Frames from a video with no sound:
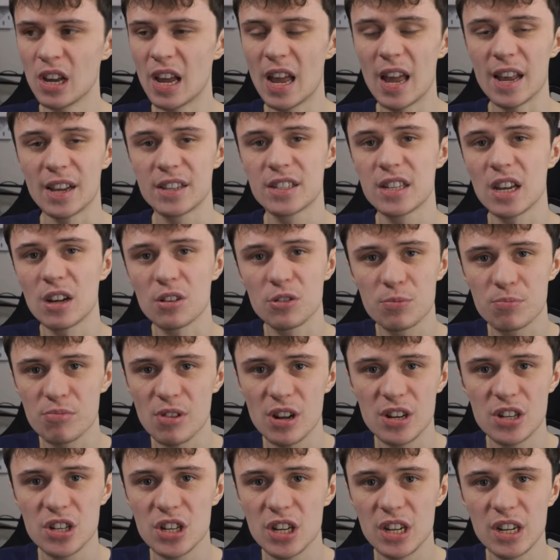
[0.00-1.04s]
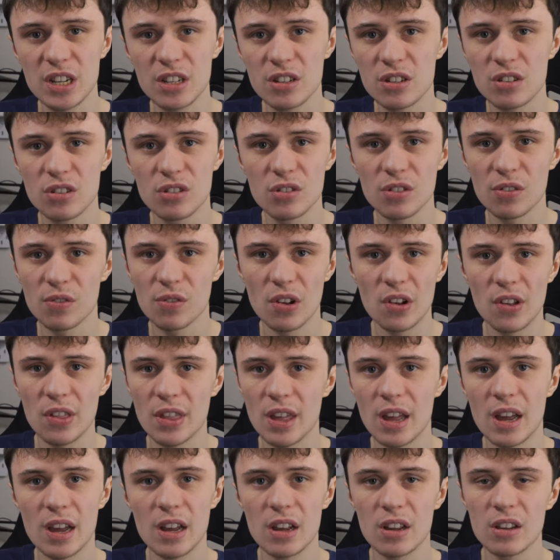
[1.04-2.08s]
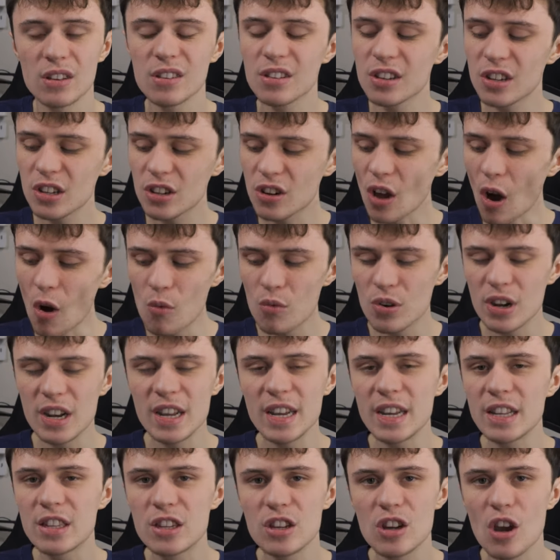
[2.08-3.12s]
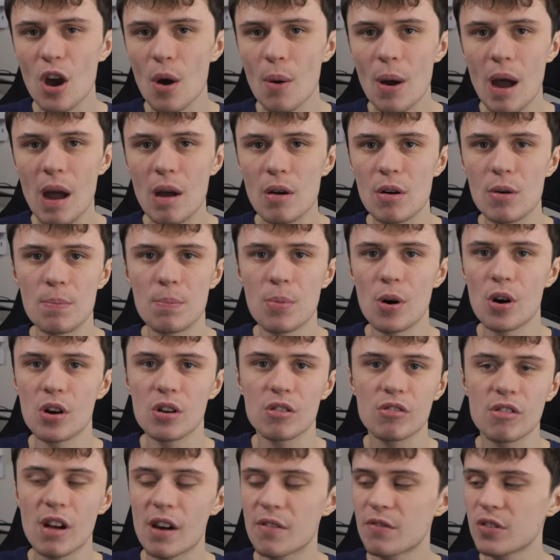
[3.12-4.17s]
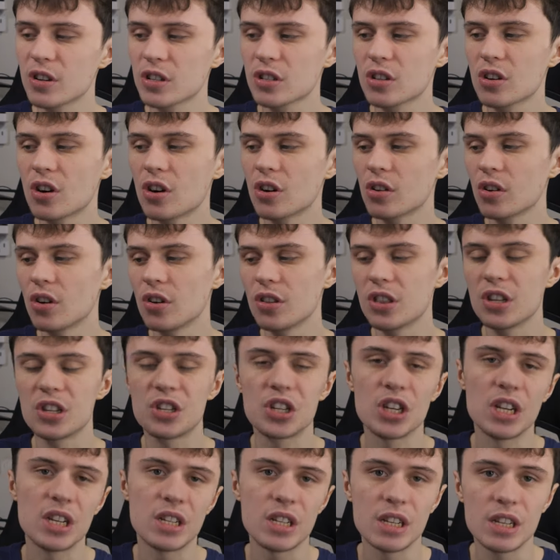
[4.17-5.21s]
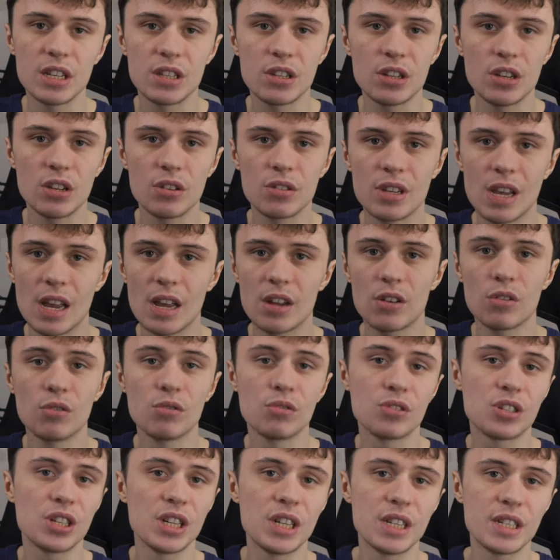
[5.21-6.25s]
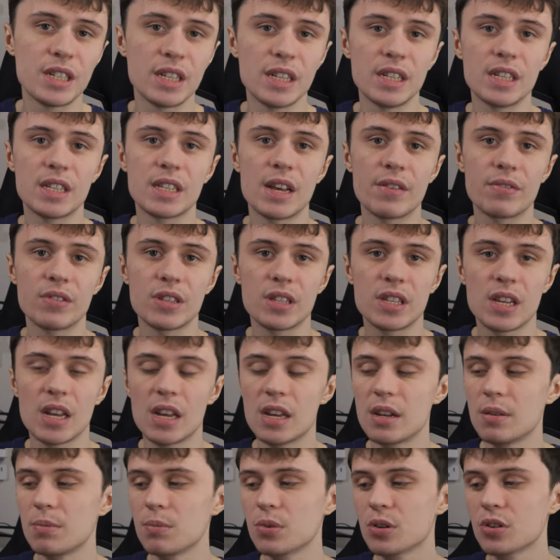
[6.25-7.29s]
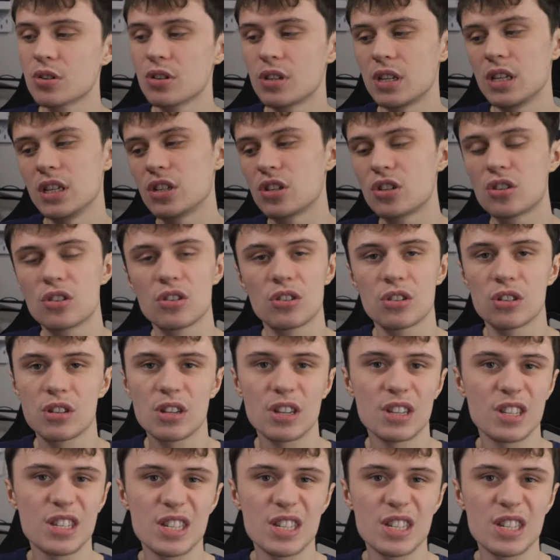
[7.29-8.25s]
Excel spreadsheets and stuff like that, you don't need to go out and buy a graphics card like the GT210 or GT710, because it's just